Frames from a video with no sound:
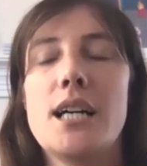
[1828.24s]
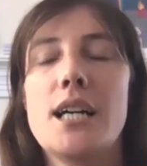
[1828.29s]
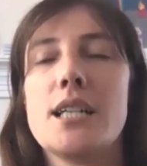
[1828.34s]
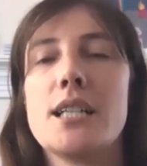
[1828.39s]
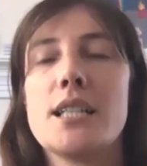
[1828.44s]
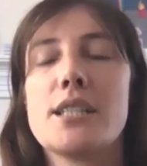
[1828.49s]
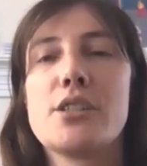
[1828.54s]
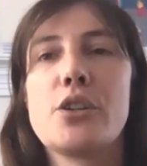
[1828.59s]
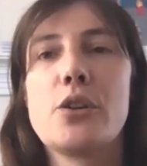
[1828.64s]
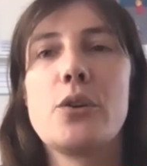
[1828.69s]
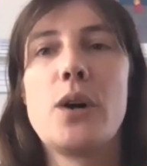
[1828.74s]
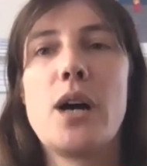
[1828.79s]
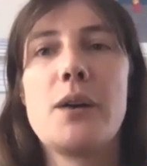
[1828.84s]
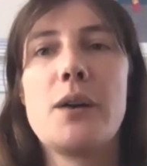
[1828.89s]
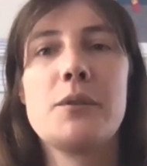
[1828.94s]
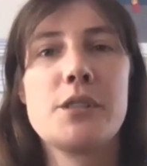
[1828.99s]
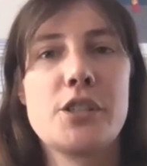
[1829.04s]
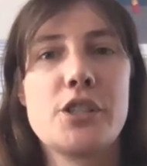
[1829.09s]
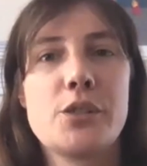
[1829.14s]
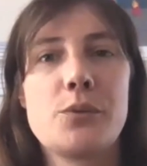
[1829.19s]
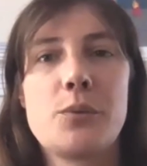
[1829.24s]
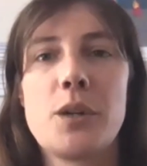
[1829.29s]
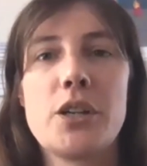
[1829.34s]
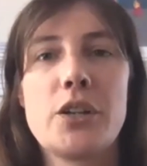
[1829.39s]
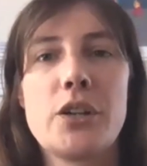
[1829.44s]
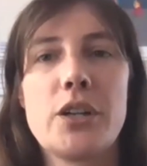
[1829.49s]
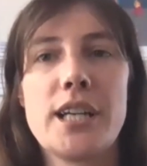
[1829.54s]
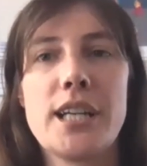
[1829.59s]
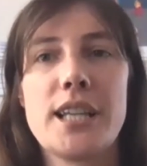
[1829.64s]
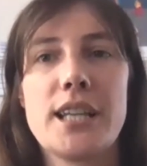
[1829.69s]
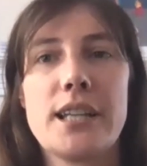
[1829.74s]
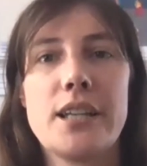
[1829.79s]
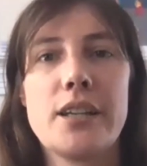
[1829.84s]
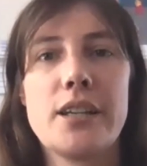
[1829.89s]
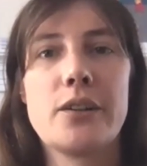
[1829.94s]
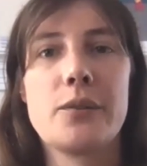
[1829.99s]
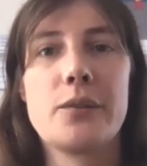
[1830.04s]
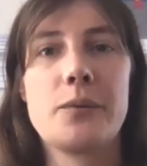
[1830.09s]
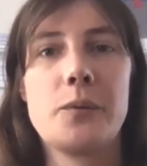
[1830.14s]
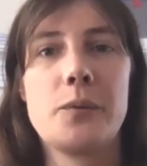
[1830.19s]
So I was just wondering,
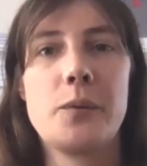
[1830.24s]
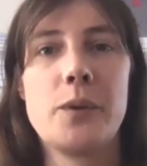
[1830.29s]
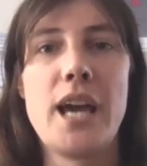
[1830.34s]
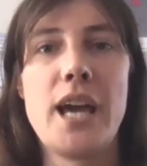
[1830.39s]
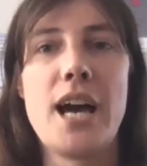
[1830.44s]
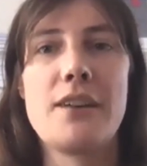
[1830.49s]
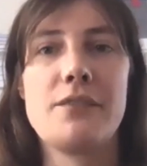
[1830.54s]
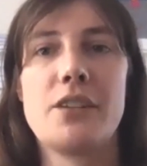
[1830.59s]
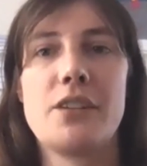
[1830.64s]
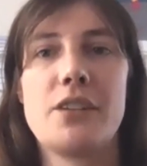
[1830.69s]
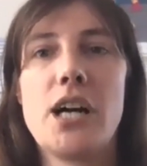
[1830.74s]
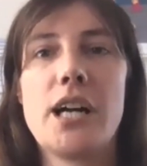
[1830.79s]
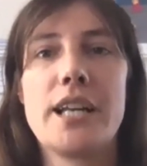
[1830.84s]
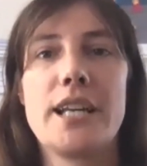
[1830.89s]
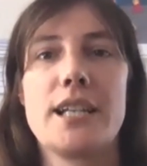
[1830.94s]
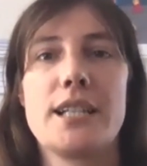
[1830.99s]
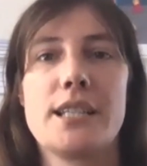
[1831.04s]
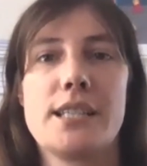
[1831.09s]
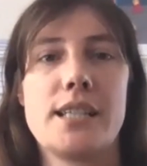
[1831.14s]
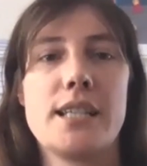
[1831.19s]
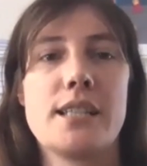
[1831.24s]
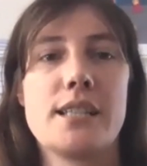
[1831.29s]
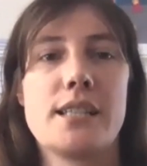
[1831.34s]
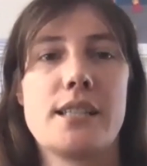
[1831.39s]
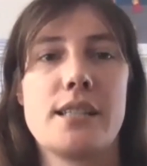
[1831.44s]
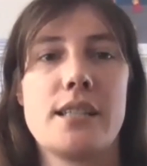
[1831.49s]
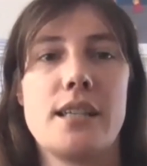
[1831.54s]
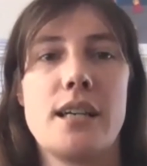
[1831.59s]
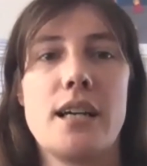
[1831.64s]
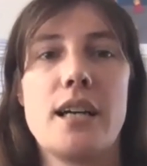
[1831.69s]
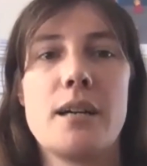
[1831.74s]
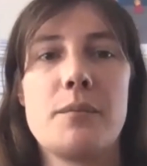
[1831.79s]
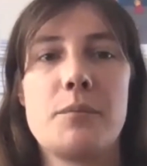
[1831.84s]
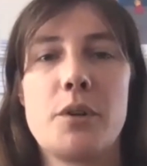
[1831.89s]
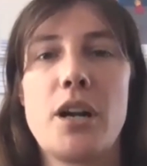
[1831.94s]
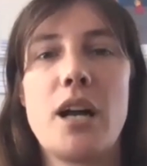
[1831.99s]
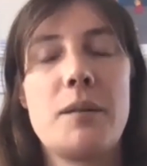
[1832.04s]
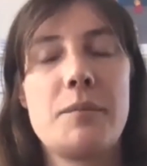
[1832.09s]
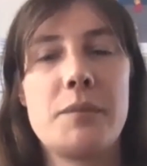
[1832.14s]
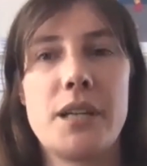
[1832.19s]
we have an audience that's
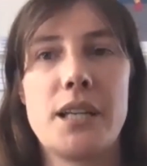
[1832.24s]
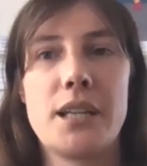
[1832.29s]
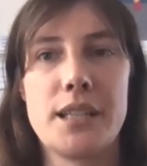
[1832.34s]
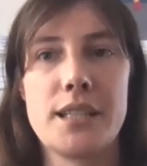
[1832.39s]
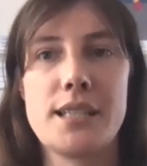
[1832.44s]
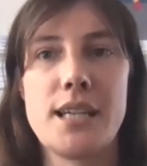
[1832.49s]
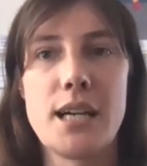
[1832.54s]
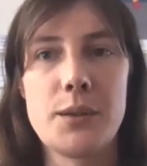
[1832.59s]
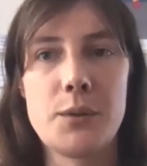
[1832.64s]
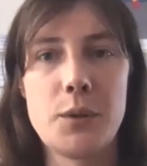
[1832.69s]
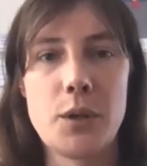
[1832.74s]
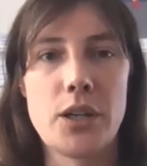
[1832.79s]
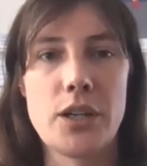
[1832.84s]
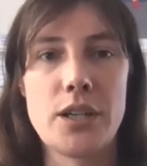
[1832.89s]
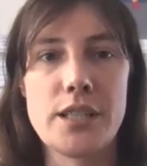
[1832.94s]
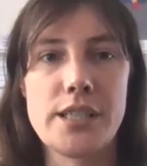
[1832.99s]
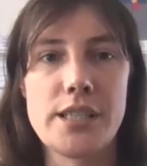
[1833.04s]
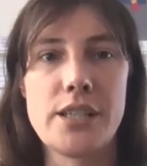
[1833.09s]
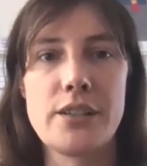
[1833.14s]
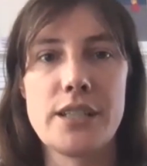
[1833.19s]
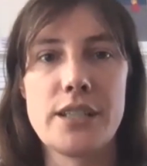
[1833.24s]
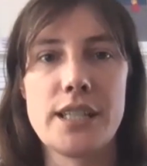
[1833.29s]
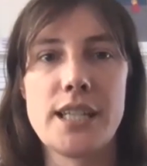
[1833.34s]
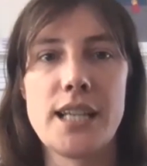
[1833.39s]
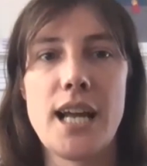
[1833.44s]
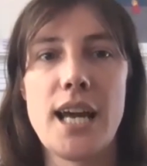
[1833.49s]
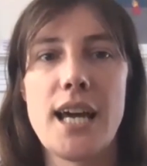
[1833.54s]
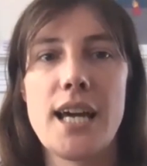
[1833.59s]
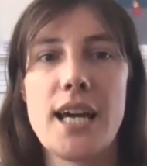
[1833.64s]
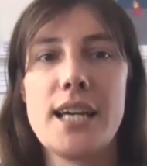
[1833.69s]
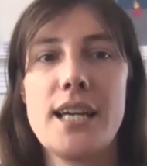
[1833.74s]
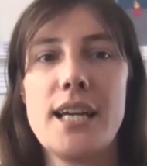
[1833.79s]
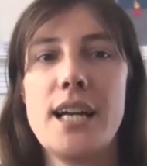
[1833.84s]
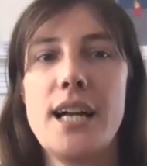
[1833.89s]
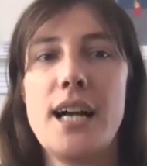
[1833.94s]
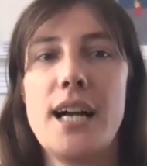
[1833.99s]
predominantly tech workers here today.